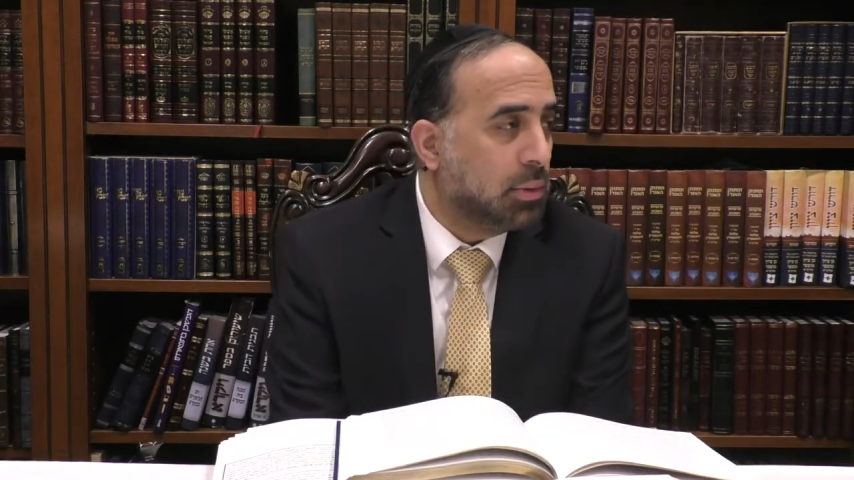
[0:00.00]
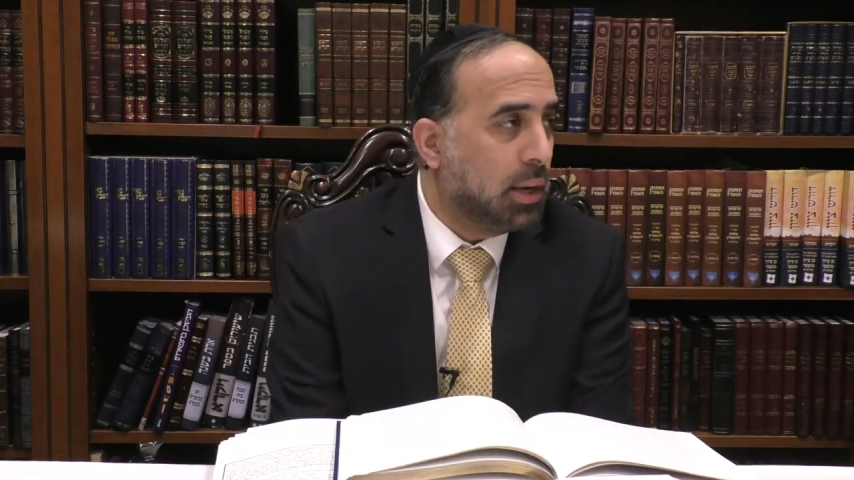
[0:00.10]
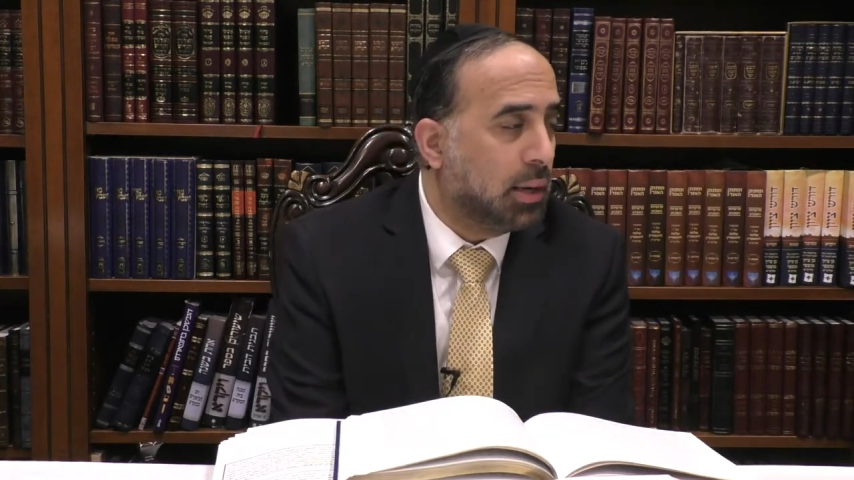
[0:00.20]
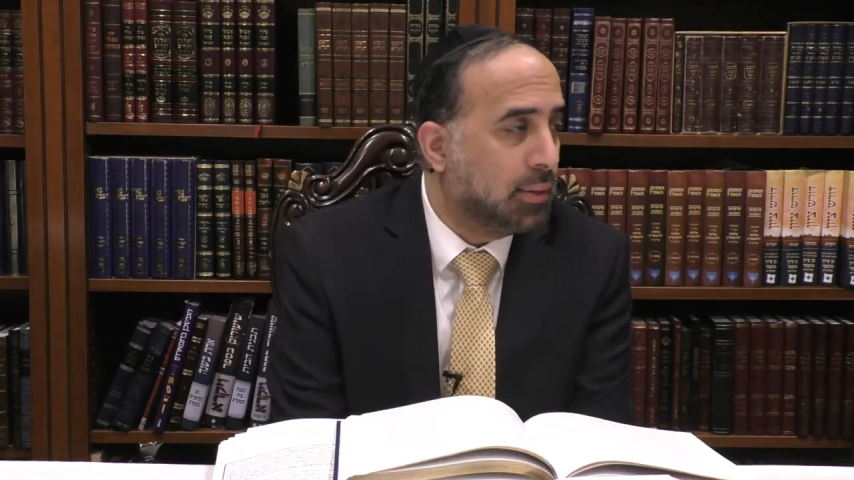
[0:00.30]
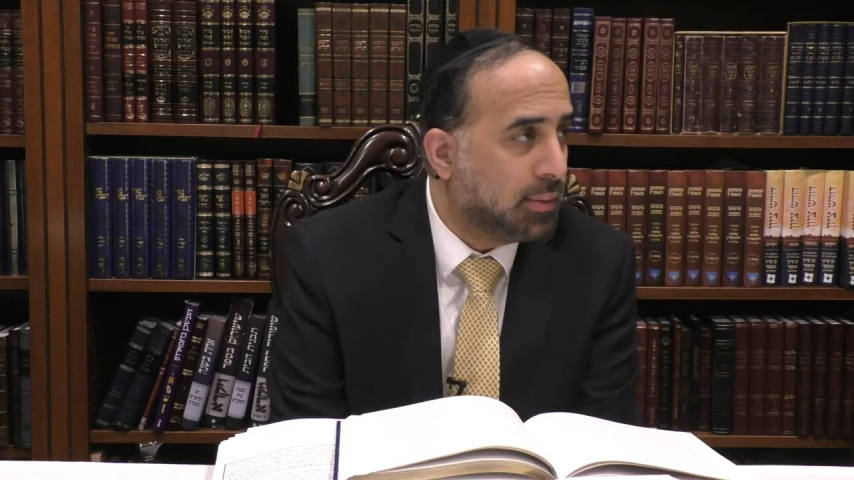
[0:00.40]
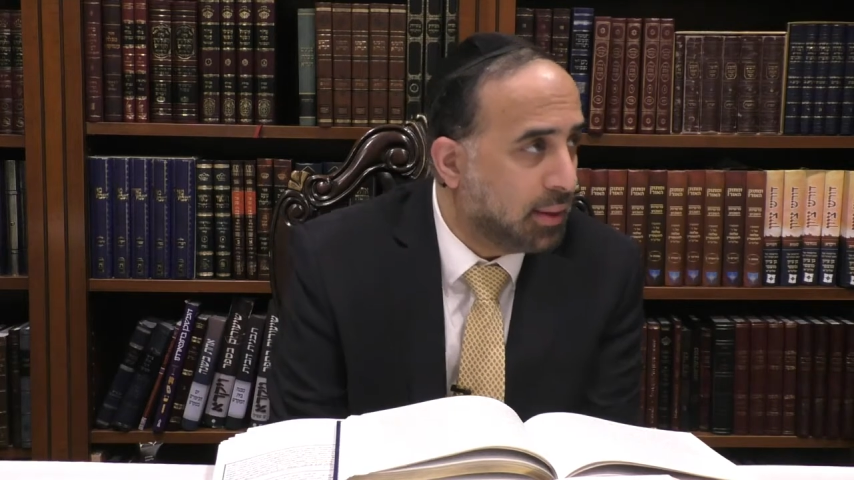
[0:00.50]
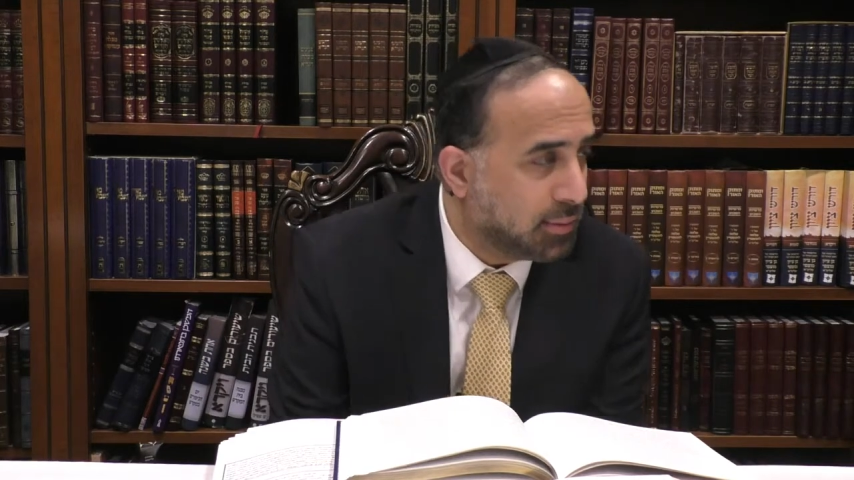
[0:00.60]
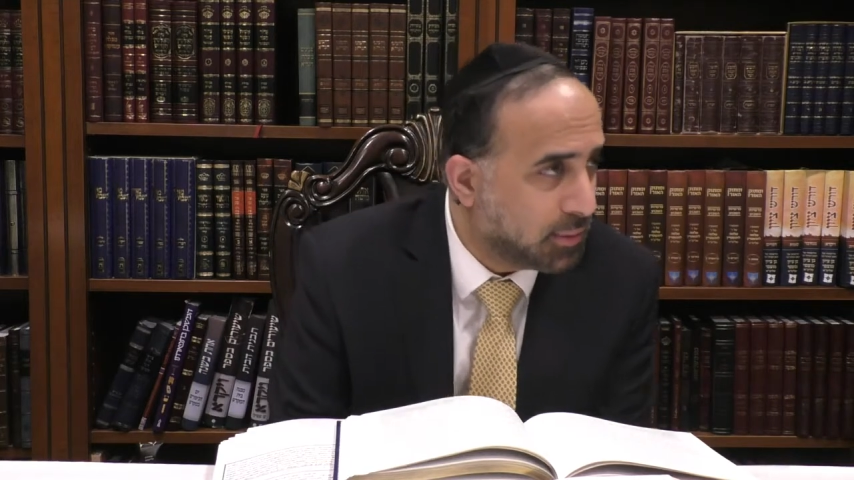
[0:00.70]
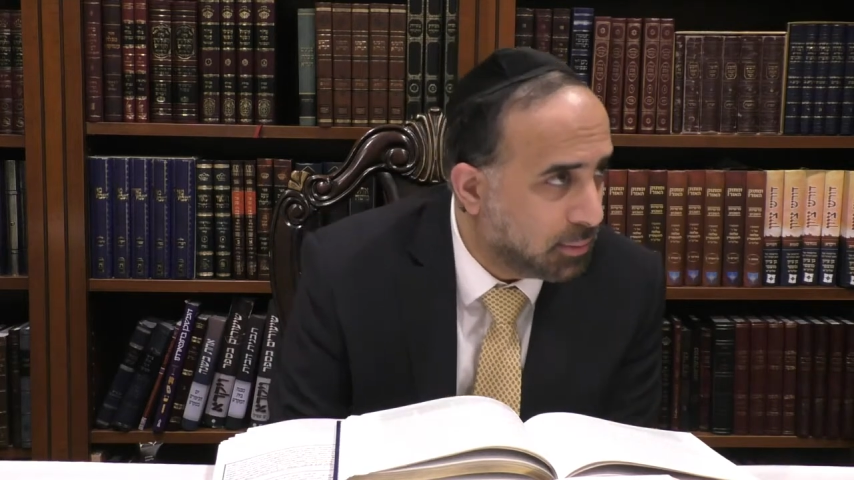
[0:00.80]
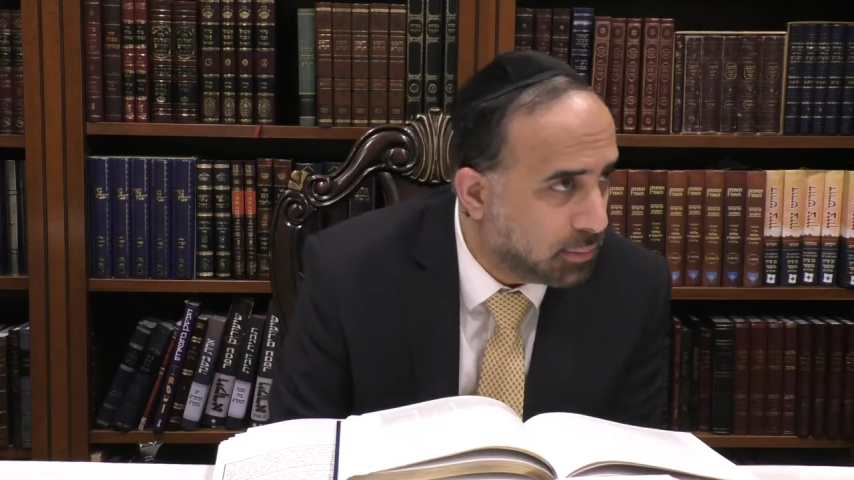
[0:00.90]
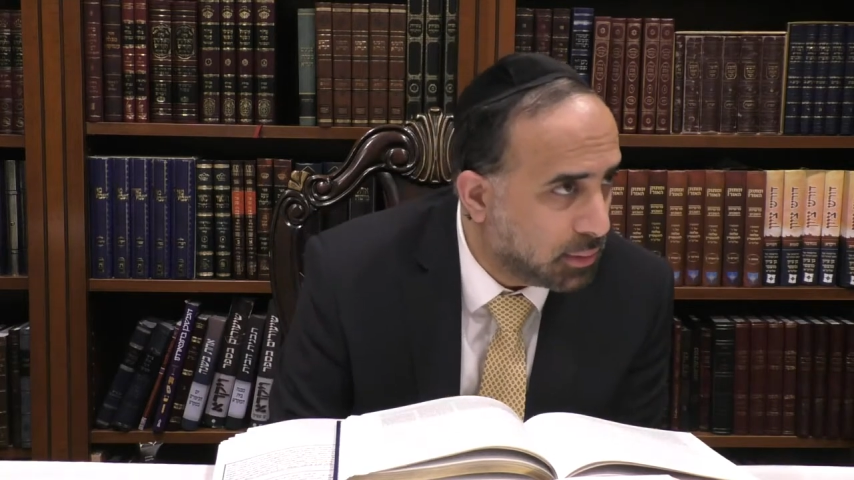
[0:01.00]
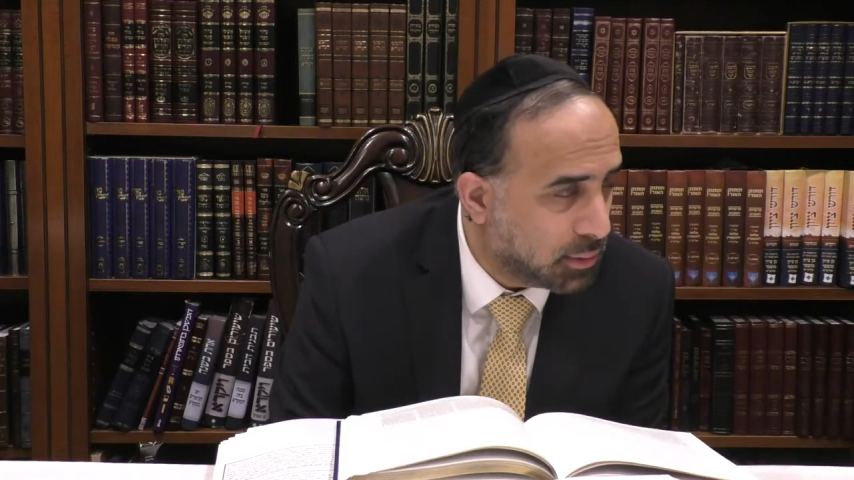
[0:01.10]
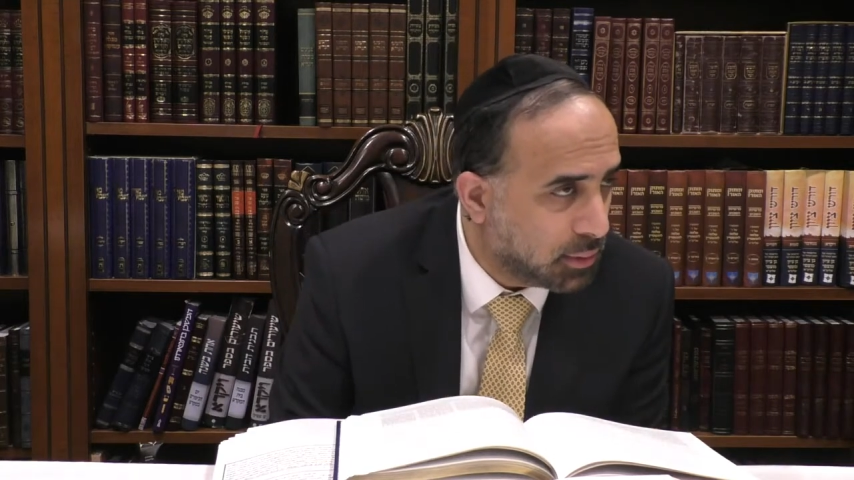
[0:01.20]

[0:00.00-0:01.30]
And he tells him,